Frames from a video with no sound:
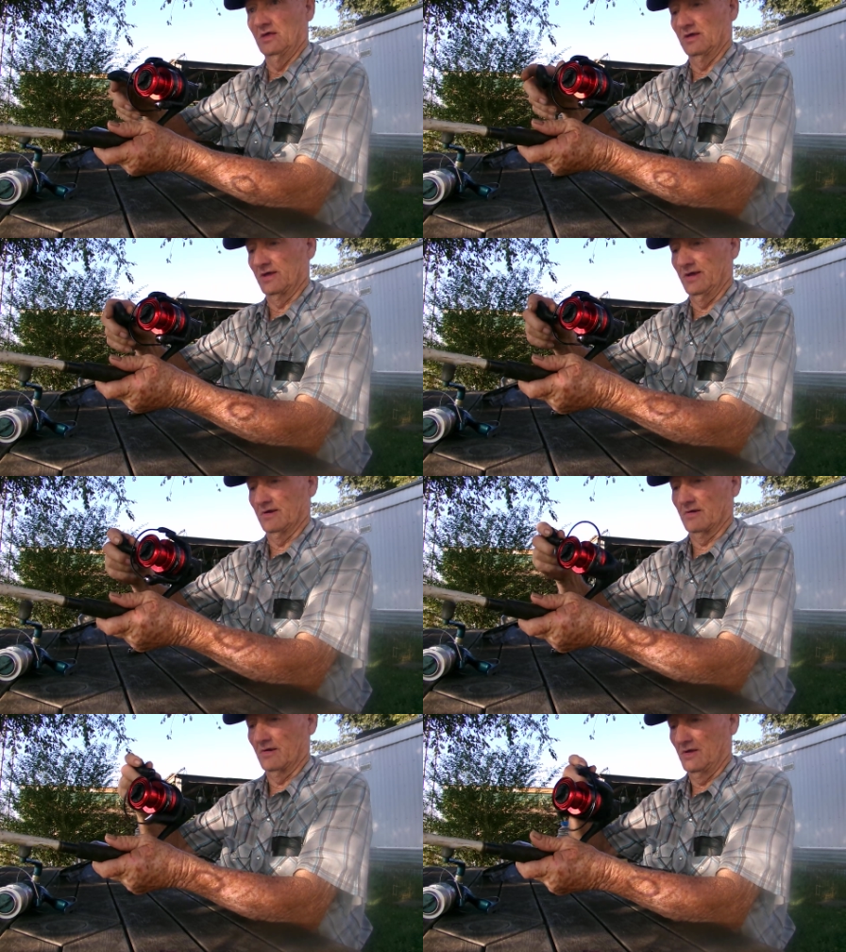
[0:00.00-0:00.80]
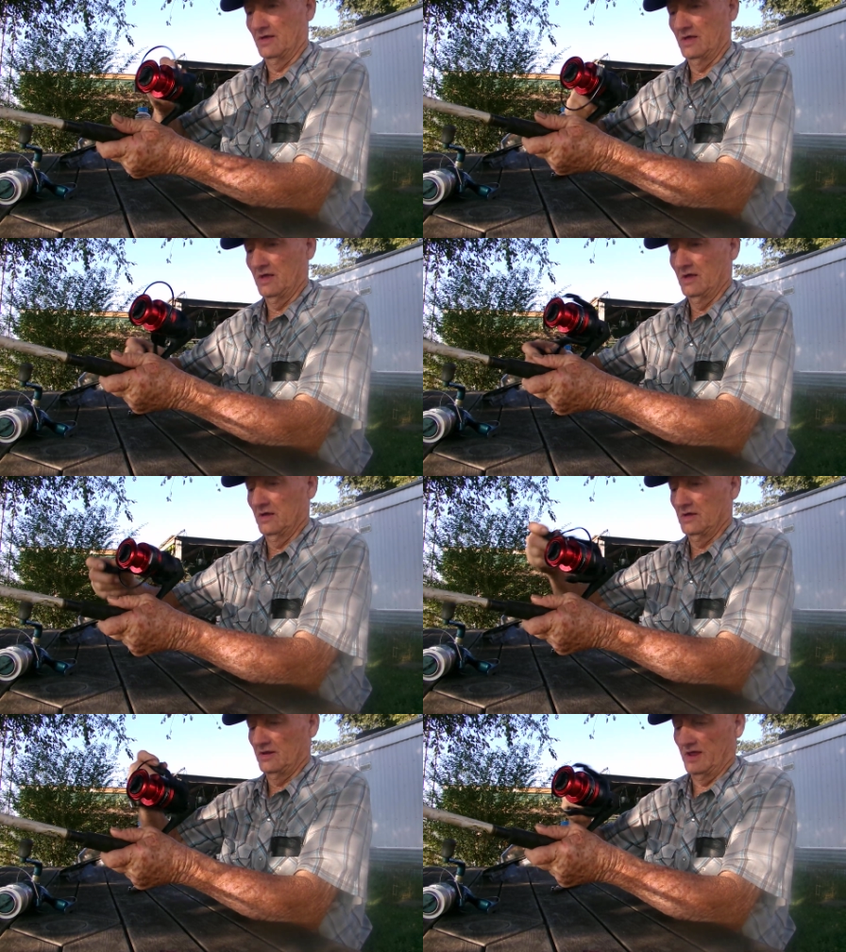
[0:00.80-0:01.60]
Right here.
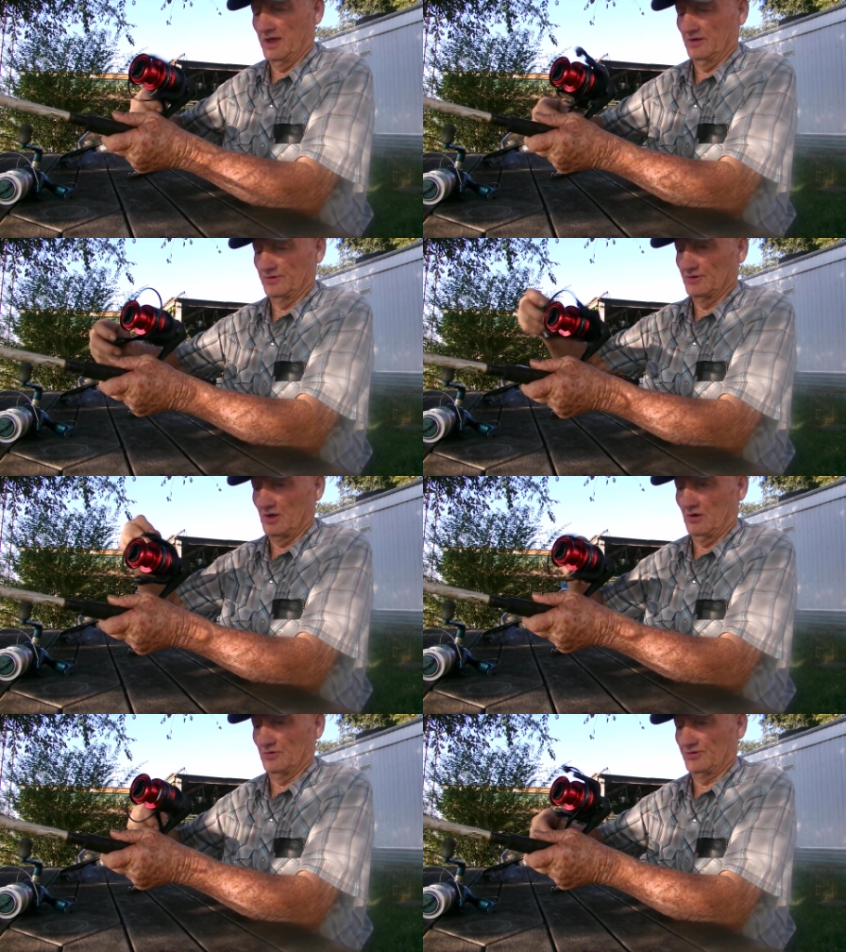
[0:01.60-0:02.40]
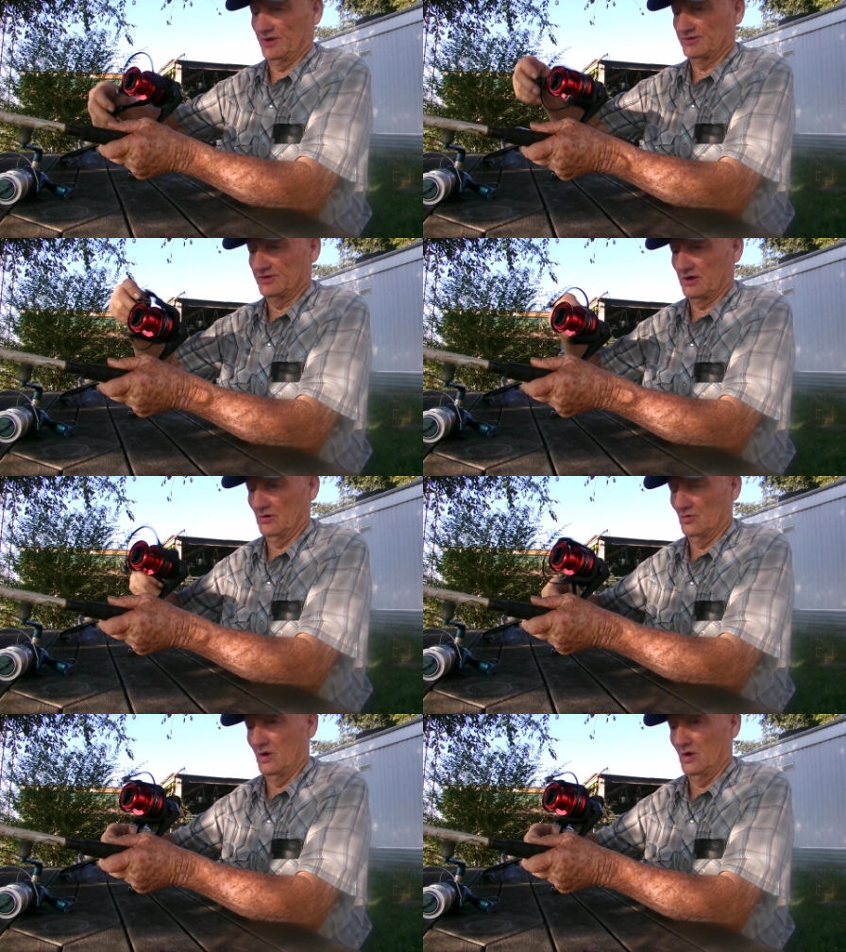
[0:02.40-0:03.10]
Now she's all set to go.